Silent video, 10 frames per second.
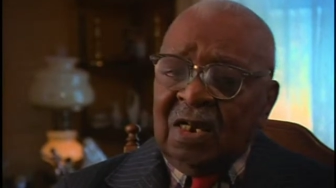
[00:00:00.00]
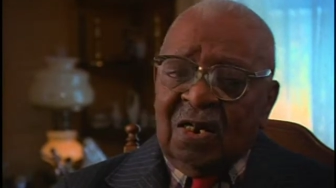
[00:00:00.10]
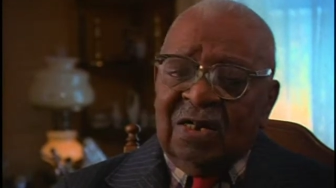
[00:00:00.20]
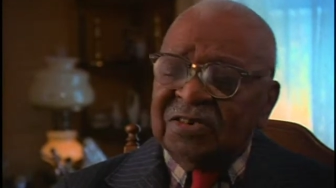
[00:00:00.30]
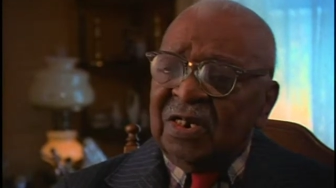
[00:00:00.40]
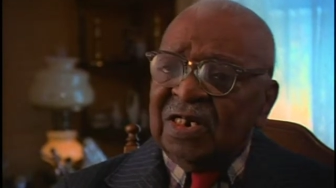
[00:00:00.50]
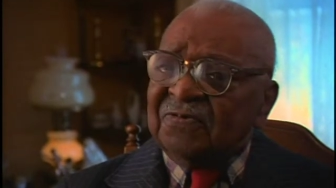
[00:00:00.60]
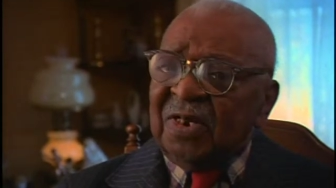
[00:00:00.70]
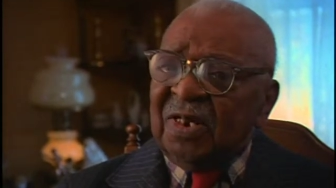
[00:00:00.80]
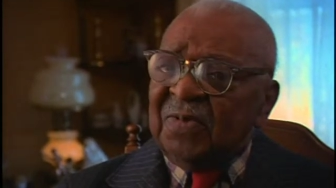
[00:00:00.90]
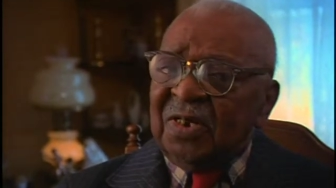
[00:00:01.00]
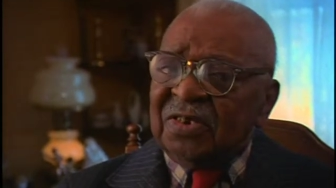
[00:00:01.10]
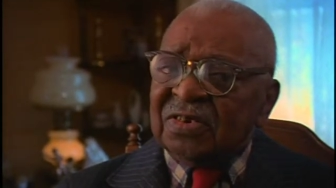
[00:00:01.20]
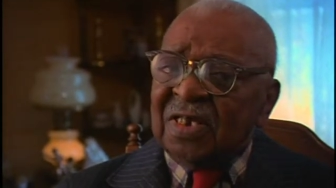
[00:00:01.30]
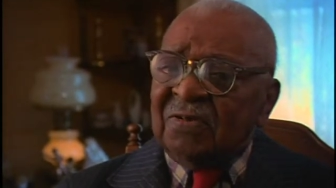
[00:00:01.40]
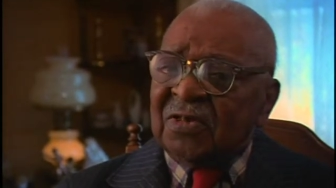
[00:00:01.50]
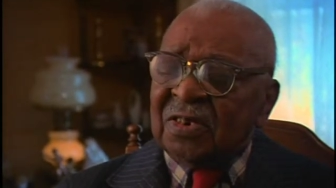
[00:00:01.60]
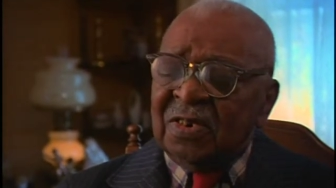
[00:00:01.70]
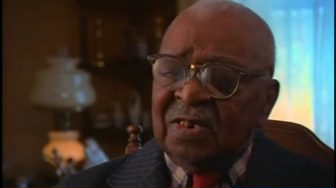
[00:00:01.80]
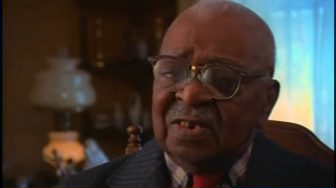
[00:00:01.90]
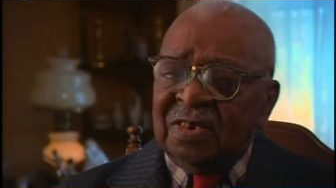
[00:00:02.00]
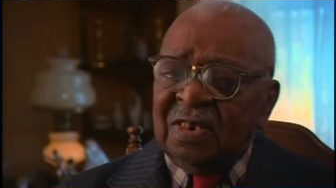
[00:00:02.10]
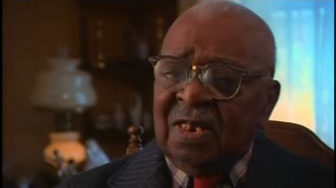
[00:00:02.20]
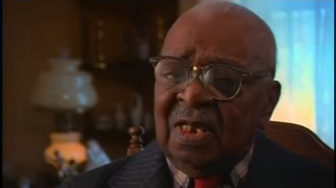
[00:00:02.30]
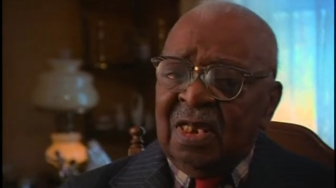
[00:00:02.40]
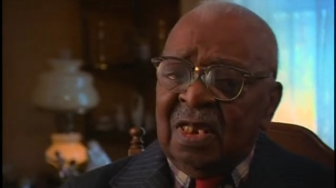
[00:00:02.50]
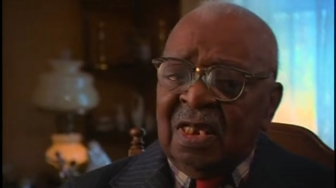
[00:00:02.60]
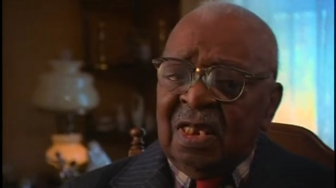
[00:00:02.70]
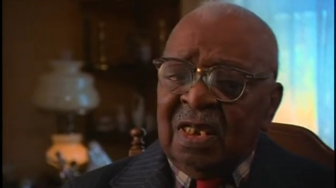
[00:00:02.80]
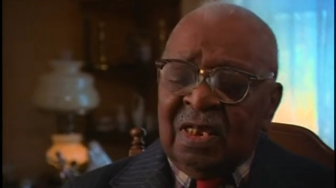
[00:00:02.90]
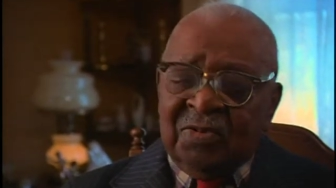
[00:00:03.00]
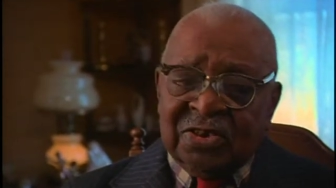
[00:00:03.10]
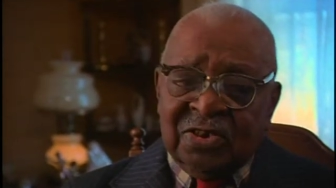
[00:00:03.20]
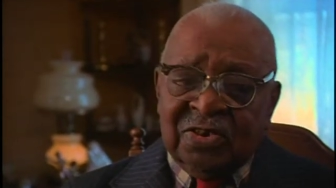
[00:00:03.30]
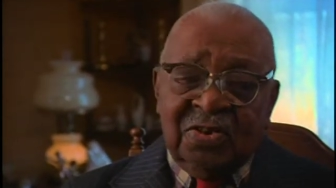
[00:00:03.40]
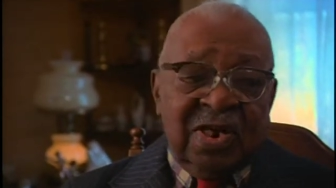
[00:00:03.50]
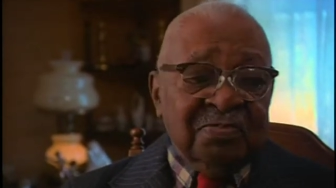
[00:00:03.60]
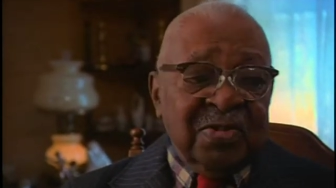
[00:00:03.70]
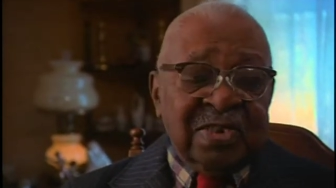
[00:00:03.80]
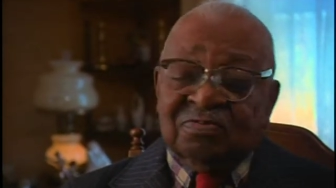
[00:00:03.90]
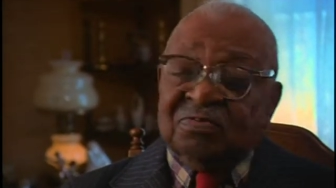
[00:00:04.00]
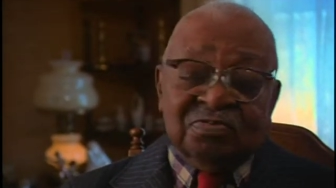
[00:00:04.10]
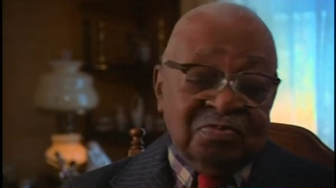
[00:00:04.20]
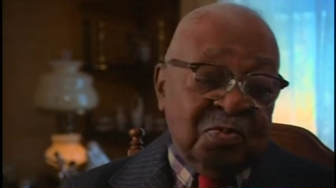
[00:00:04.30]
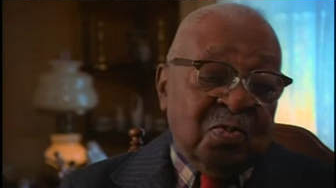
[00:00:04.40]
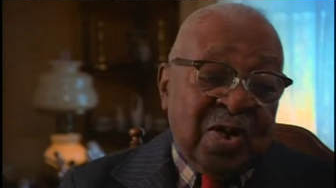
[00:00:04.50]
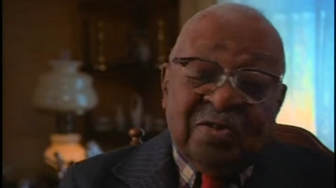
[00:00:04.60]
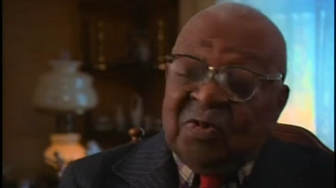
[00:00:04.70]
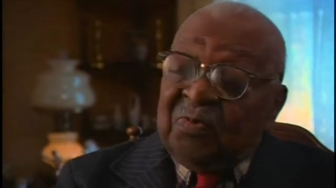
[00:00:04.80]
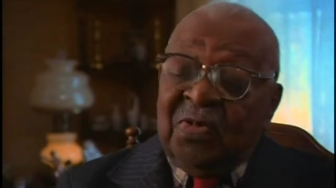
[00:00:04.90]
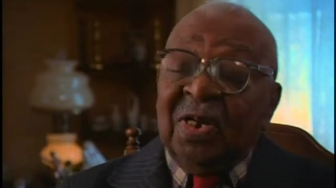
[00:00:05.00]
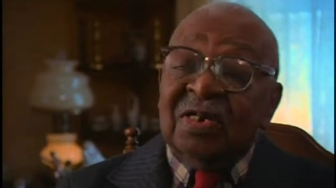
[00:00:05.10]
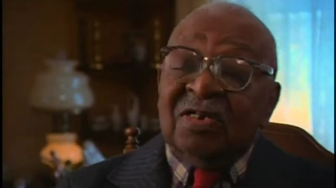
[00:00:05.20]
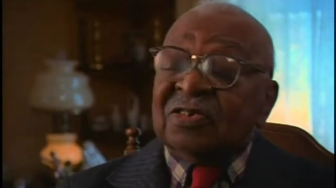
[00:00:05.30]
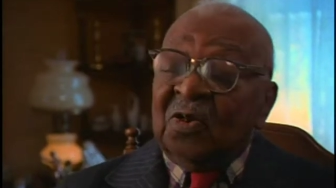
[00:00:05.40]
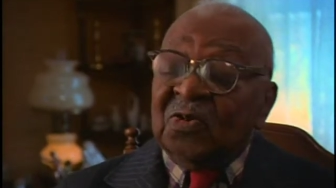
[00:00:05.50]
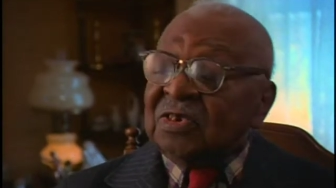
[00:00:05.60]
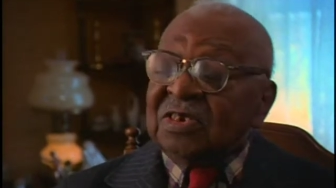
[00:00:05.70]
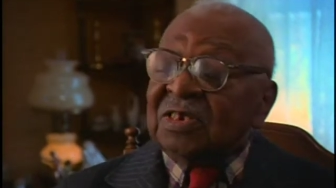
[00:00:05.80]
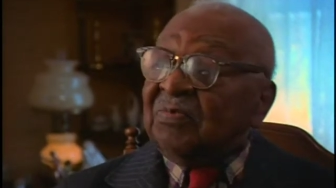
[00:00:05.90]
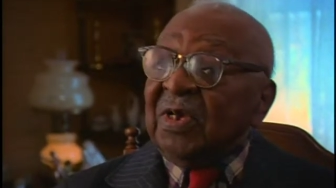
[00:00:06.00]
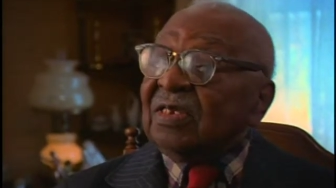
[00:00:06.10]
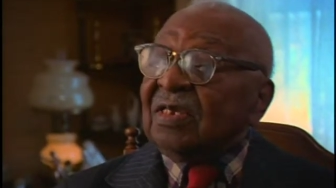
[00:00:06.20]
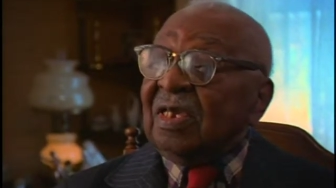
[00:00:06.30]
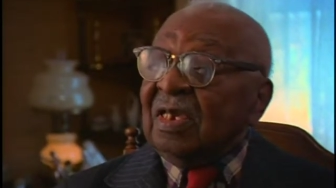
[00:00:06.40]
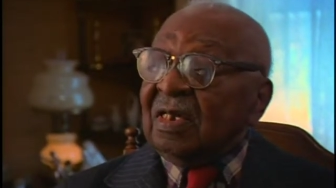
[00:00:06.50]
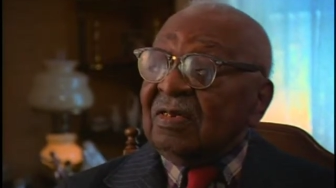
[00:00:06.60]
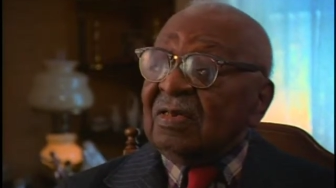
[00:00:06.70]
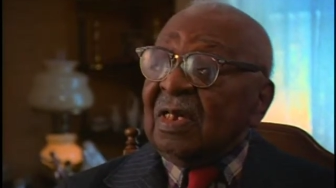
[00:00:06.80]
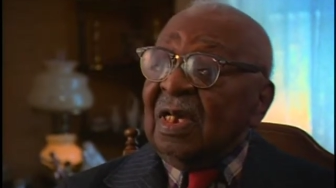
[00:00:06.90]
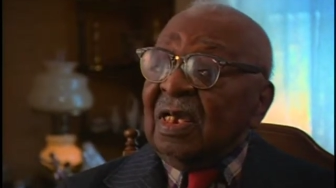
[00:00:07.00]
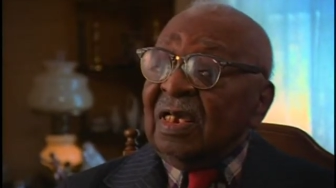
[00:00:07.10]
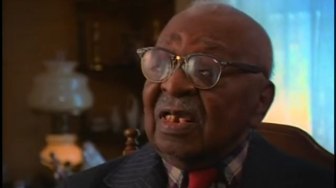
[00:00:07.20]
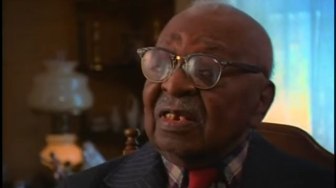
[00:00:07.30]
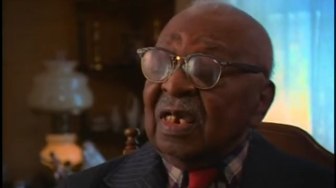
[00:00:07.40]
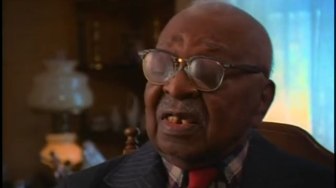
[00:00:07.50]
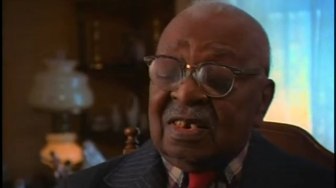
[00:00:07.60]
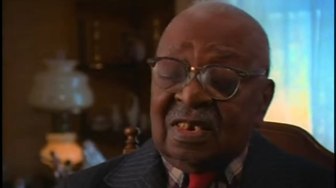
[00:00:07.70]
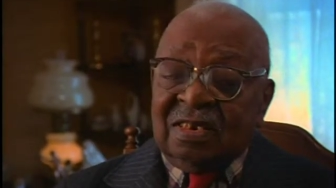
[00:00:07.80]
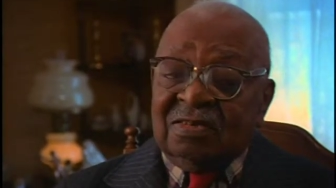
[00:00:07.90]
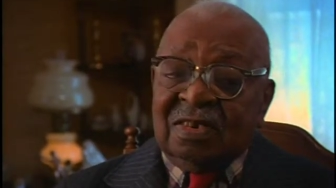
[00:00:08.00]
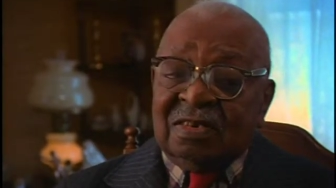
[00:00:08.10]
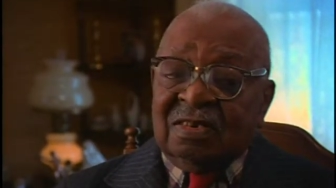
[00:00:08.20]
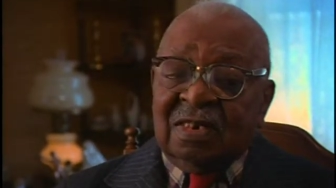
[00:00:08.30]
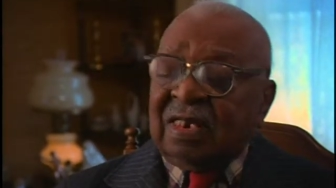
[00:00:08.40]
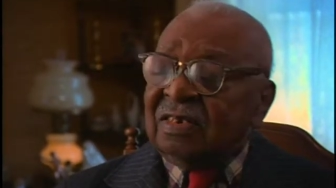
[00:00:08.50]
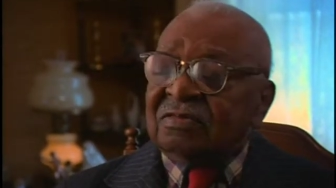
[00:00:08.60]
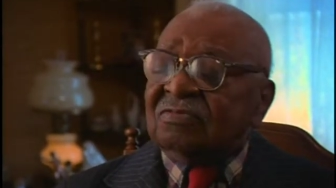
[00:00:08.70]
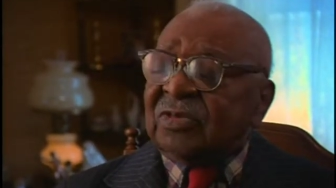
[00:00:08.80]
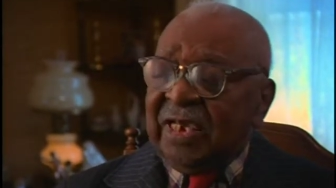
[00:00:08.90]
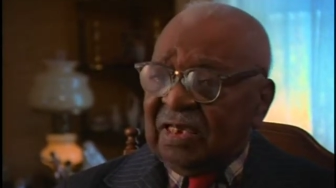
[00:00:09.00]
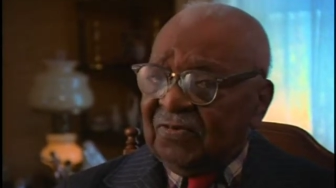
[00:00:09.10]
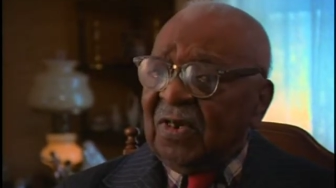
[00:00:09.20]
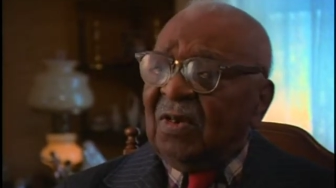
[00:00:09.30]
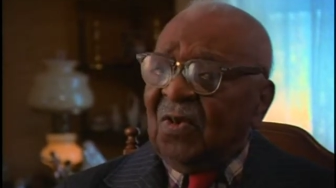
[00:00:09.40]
Oh, I was hurt very much. I was hurt. But you know, I'd been where the soldiers had been killed, and they, I could take it very